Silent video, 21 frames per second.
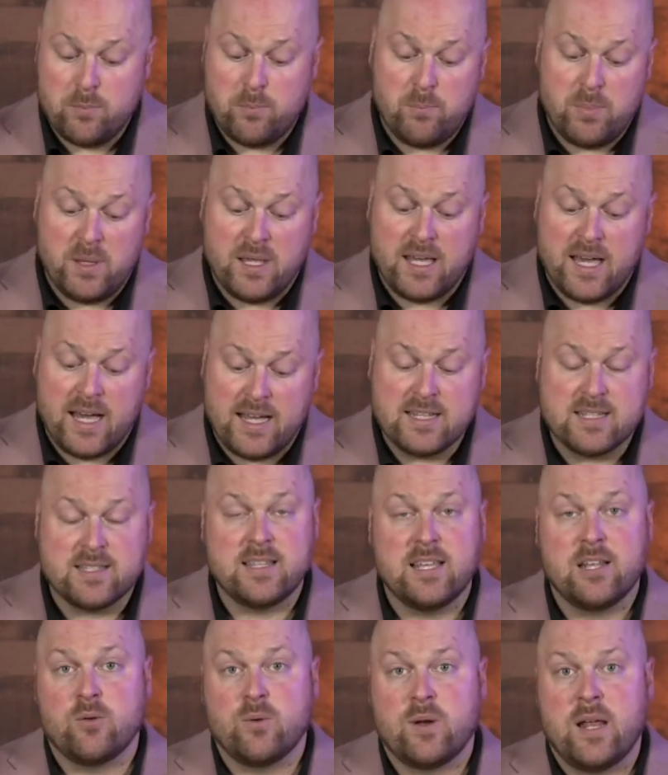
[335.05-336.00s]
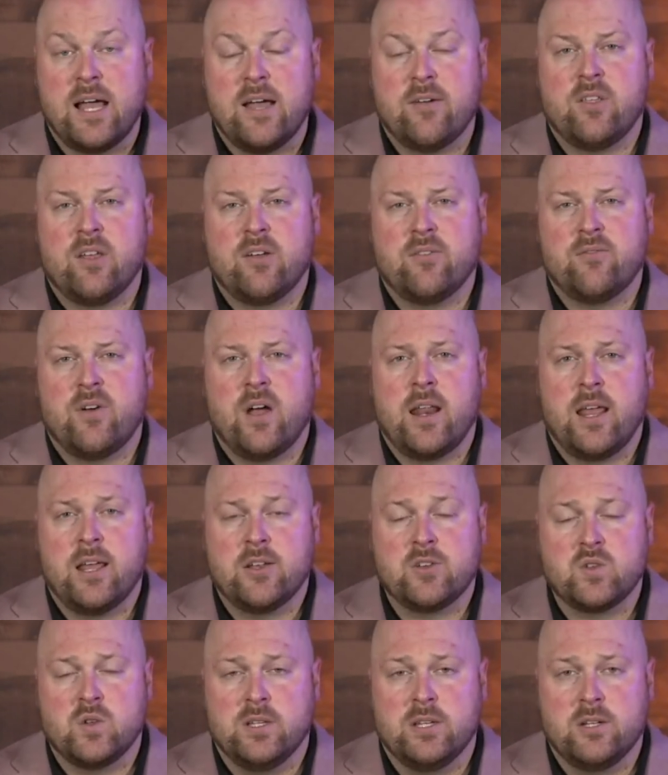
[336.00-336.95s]
Because they don't have that
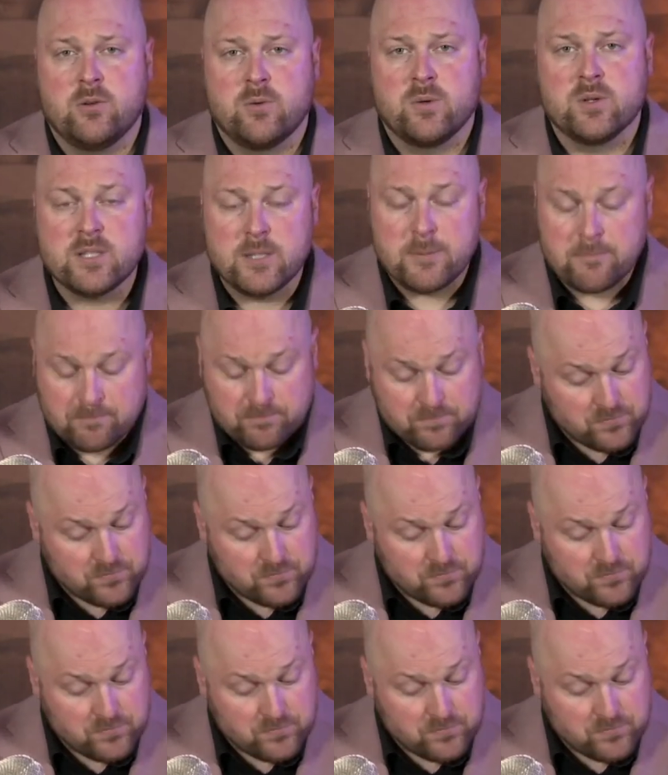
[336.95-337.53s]
financial literacy.